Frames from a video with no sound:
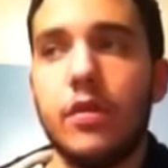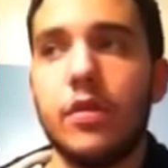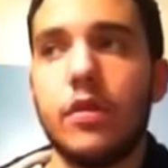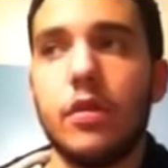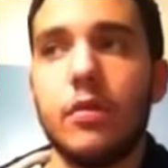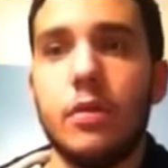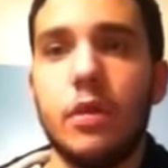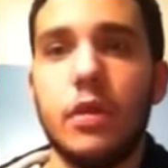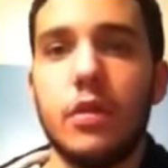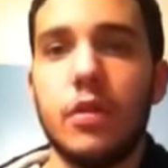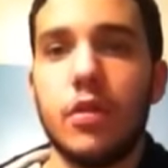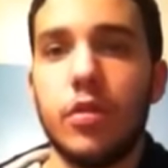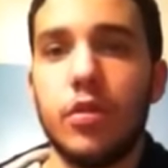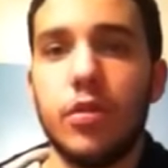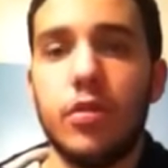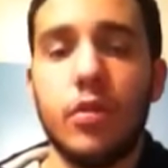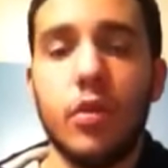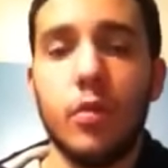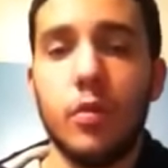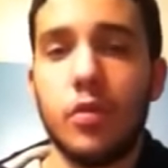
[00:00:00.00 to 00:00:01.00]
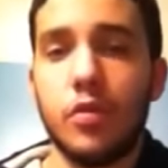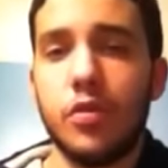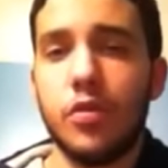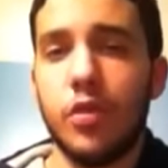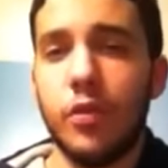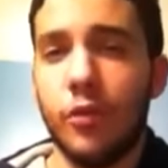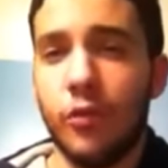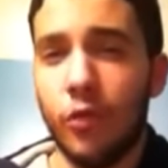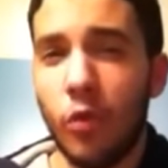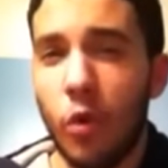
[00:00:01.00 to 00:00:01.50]
He's going to be in the
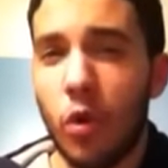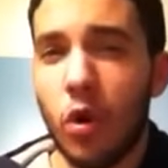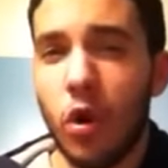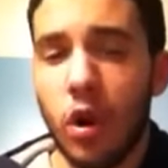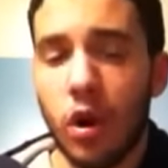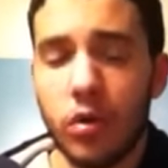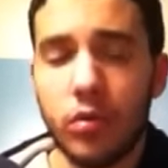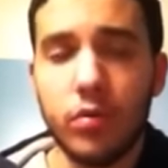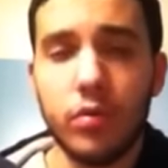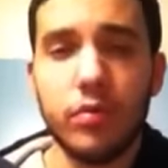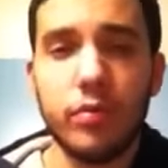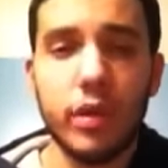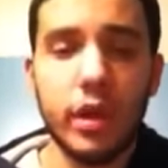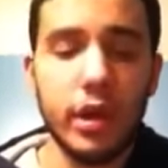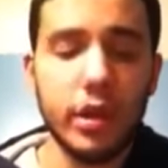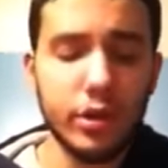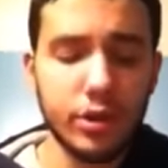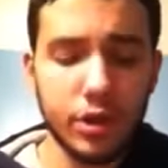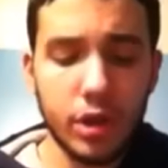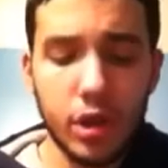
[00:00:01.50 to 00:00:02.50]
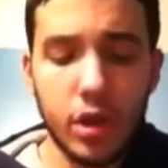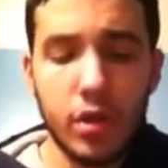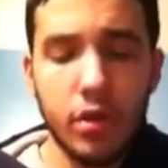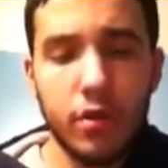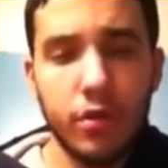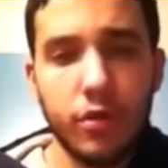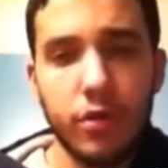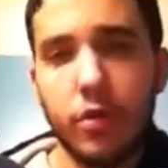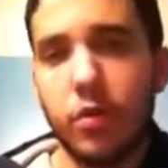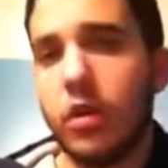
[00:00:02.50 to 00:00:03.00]
almost the 400 range
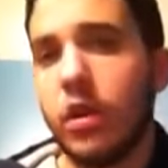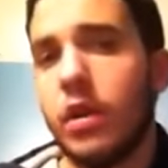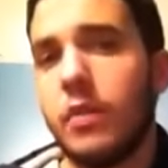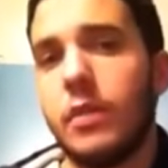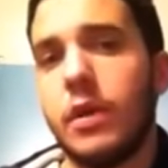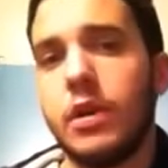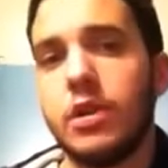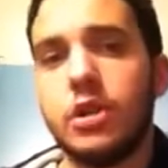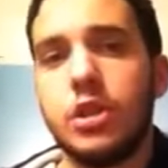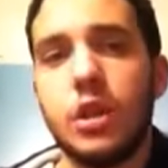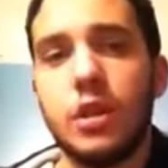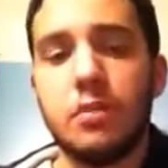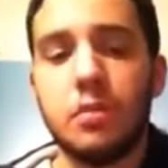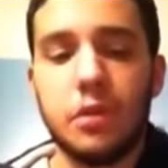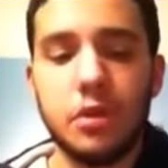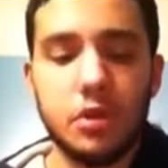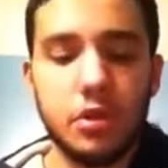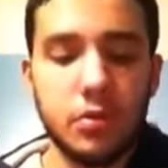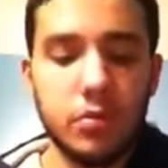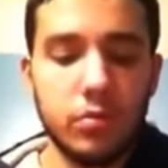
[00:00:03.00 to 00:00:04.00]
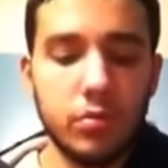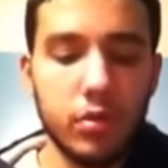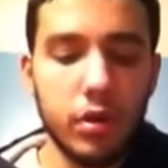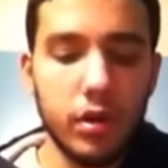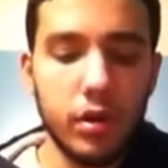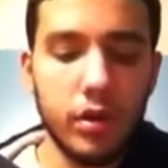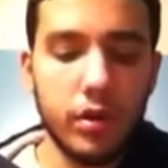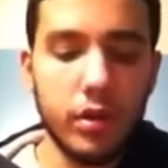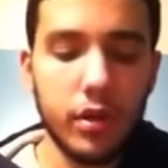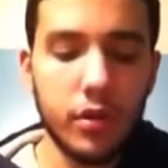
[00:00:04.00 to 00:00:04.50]
for a championship
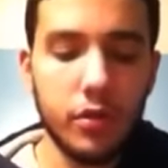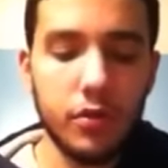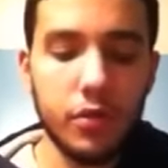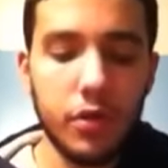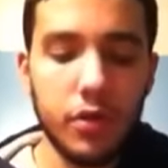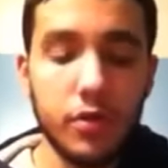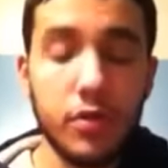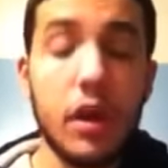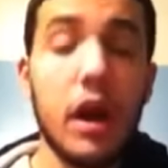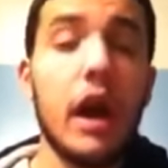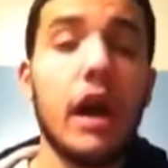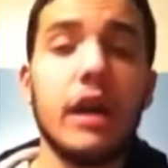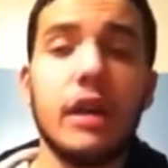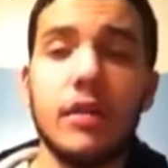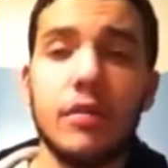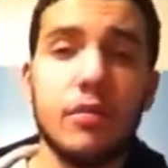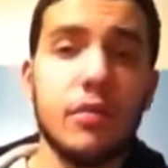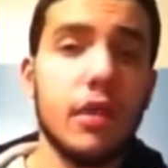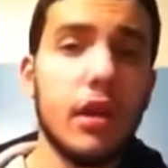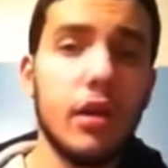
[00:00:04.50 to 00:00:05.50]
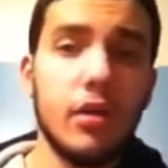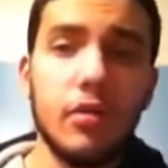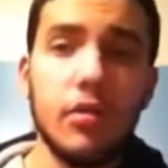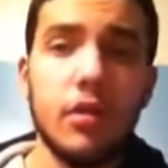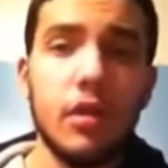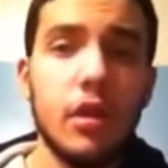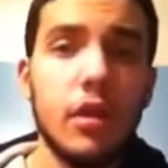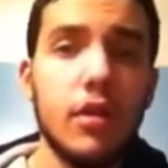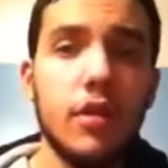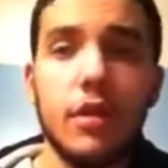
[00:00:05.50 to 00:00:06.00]
run. And as far as I can
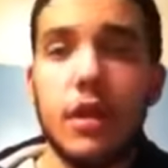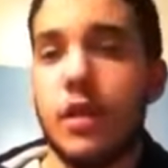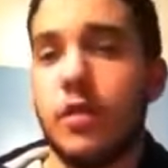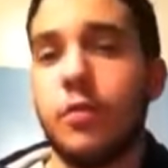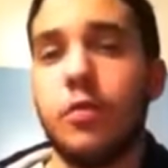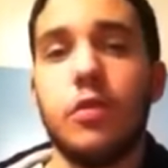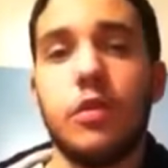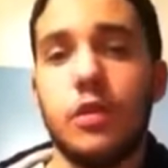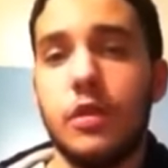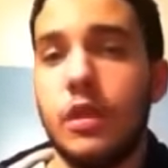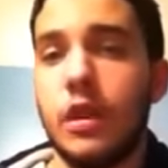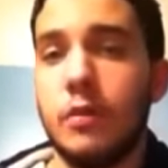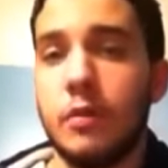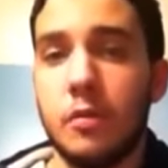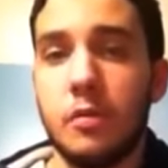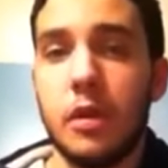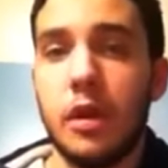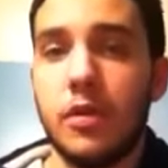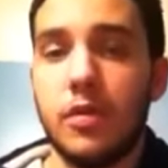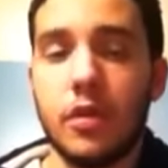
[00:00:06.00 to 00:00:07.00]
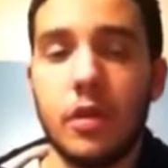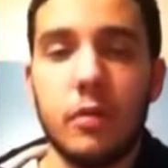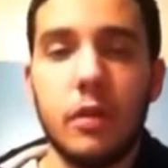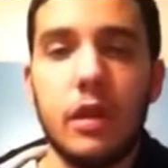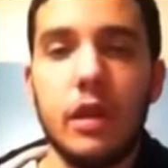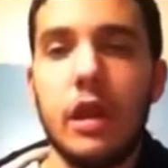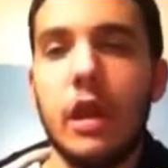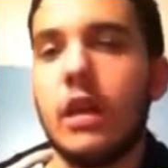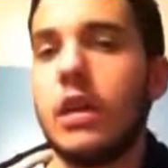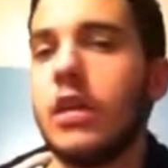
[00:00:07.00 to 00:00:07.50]
tell, that's pretty damn amazing. I
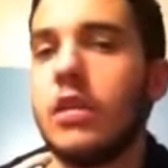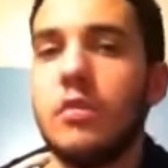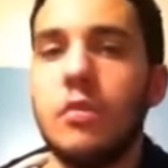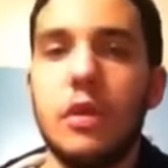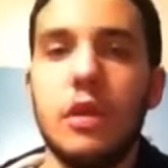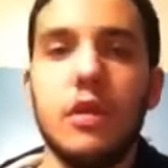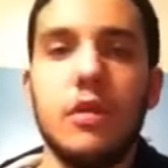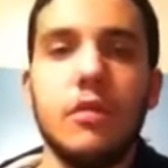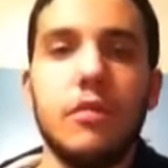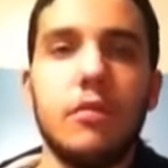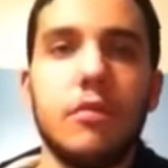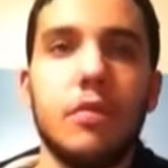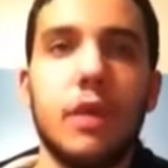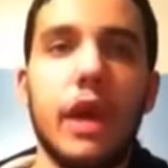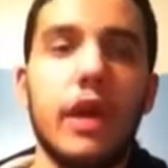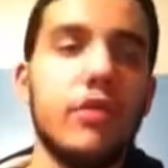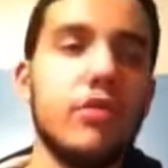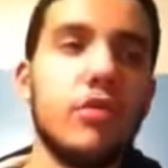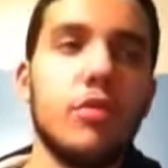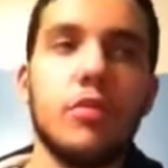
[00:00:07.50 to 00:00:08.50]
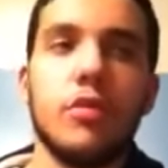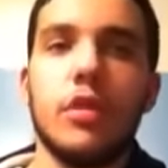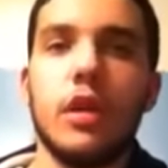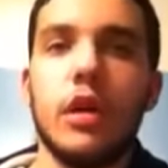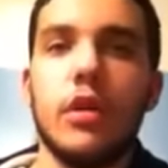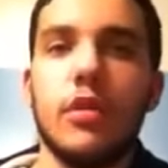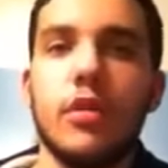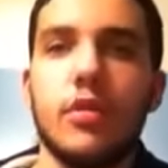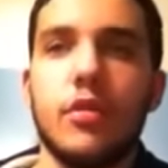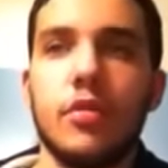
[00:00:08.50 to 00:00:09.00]
mean, he ain't going to beat Pedro
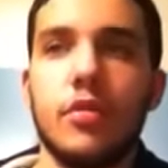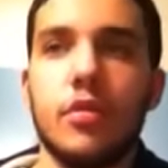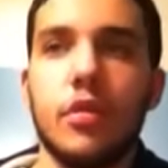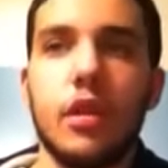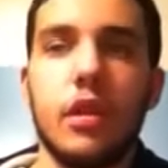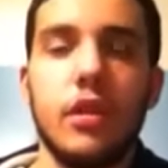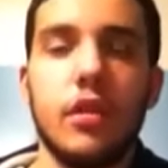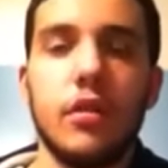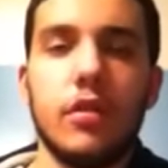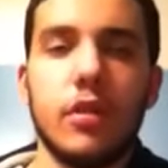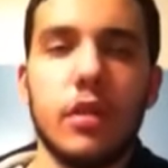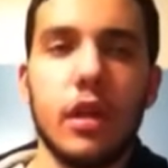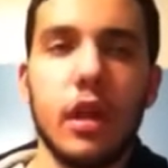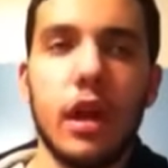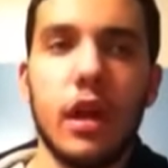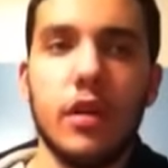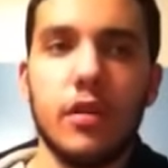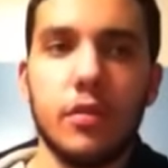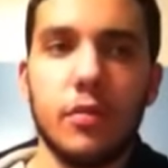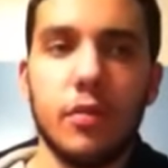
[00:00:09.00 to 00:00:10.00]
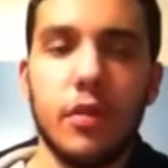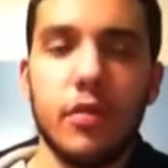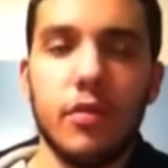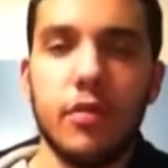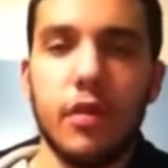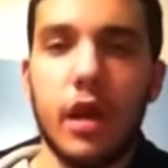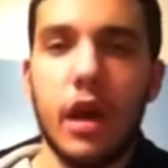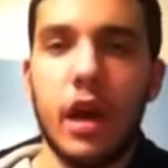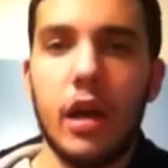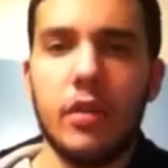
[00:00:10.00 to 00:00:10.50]
Morales or any of the guys
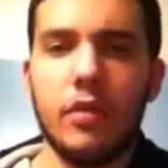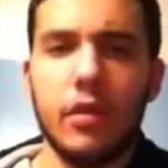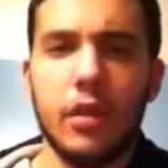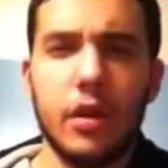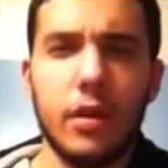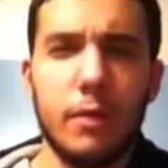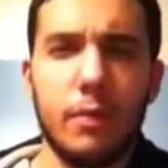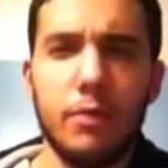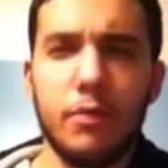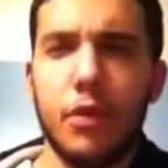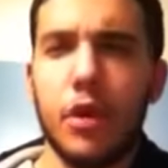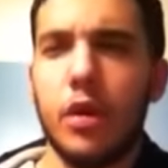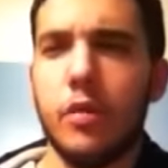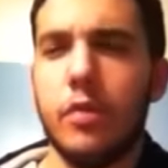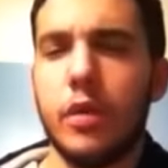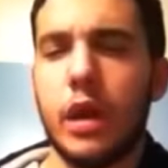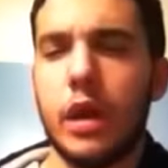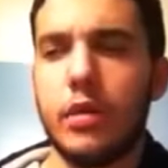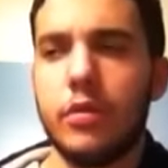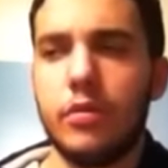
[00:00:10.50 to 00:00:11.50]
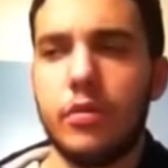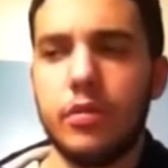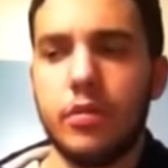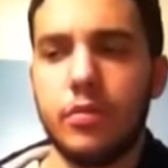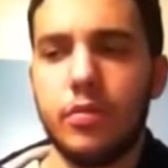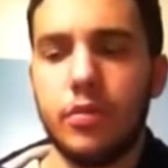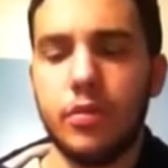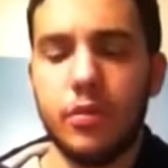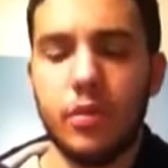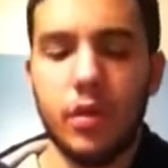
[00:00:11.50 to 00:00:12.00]
above that, Bob Backlund or
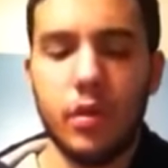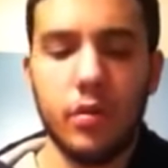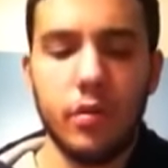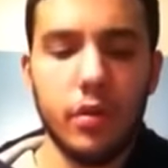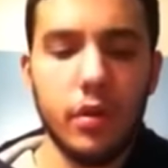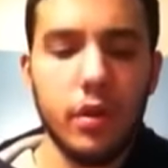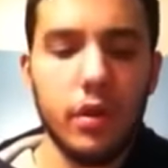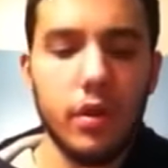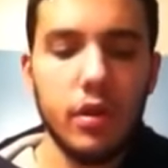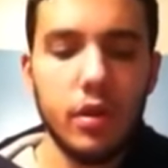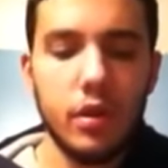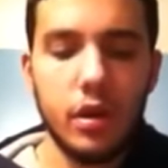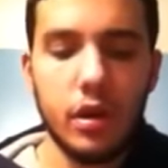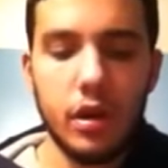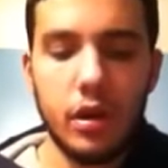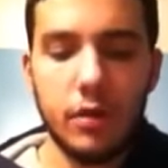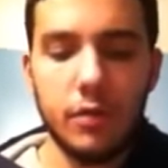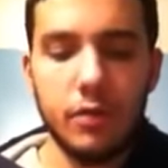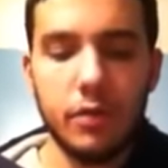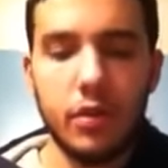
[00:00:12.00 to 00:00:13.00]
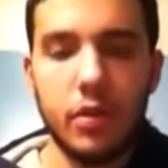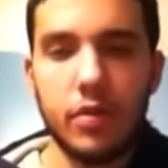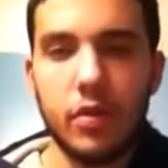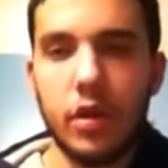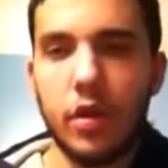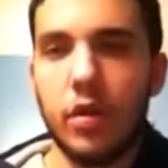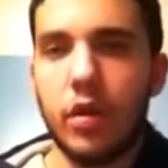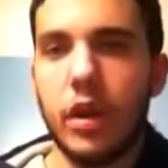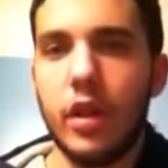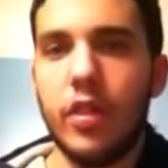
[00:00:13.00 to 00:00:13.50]
Bruno, because
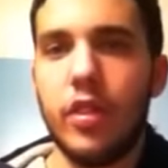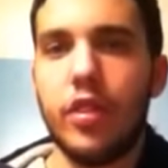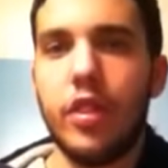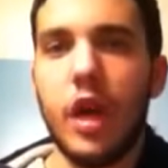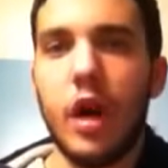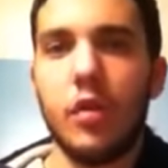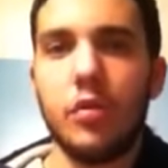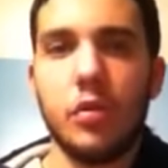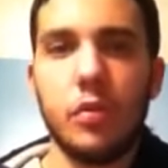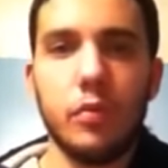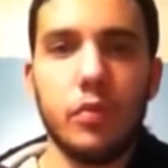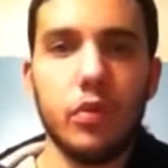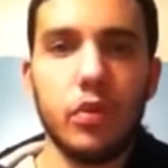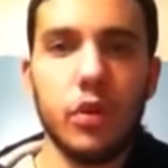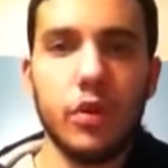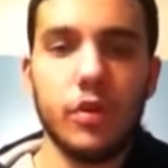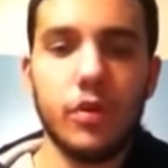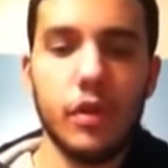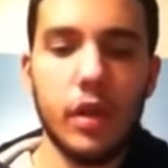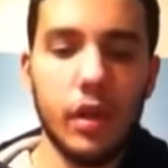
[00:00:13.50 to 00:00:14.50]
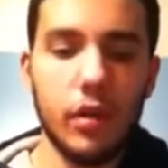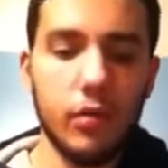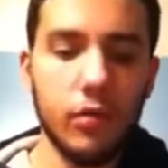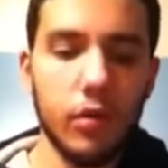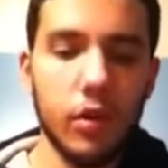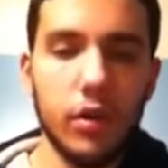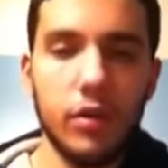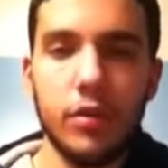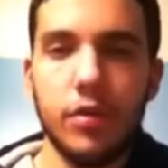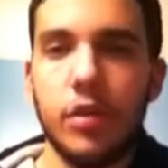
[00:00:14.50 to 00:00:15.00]
they all had 1,000-plus day
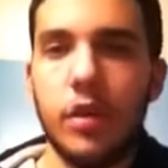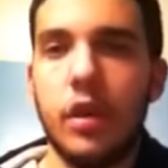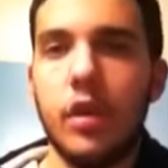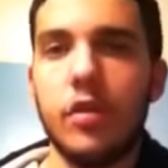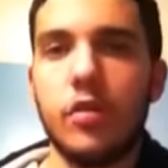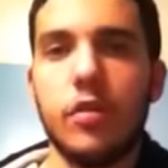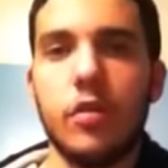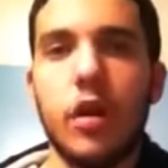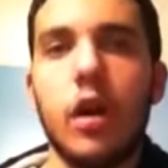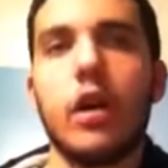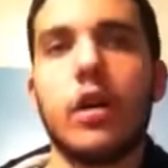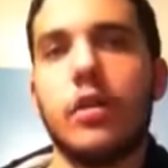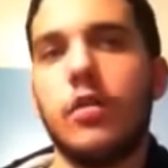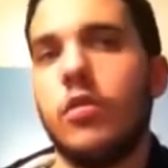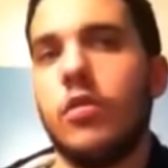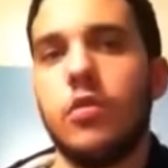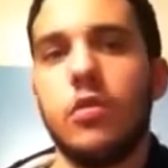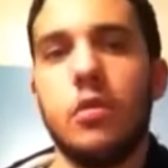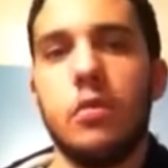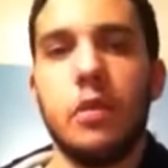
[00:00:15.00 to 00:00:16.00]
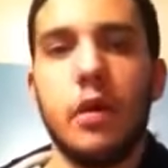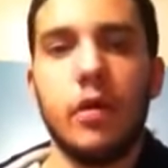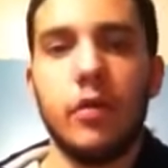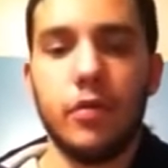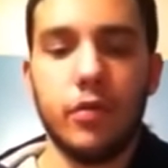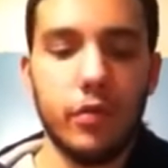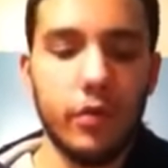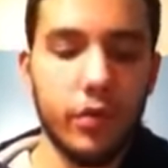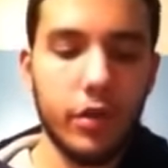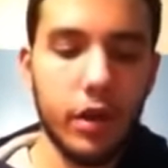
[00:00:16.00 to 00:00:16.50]
runs. He is not going to hold the
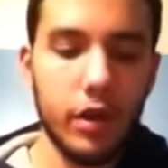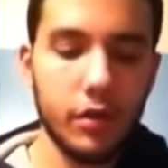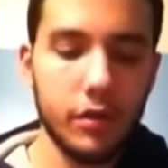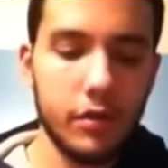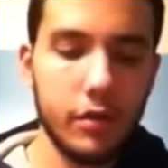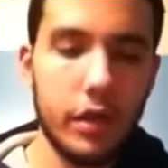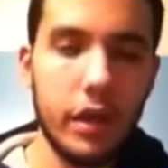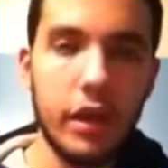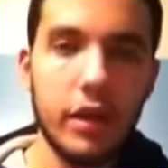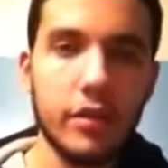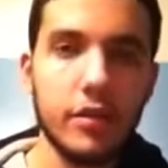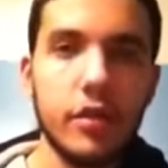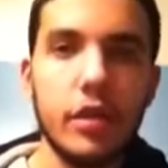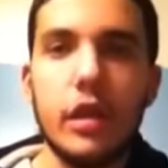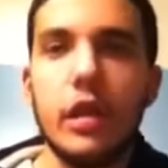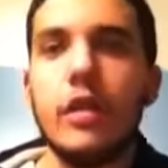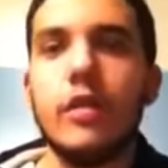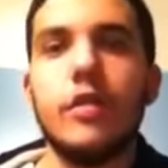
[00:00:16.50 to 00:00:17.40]
belt for 1,000 days.